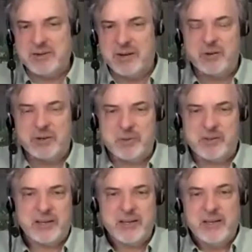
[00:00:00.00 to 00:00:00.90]
And so now you
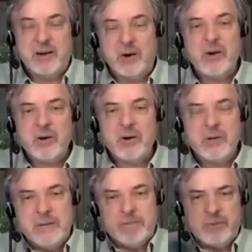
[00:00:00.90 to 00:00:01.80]
can be like, oh no,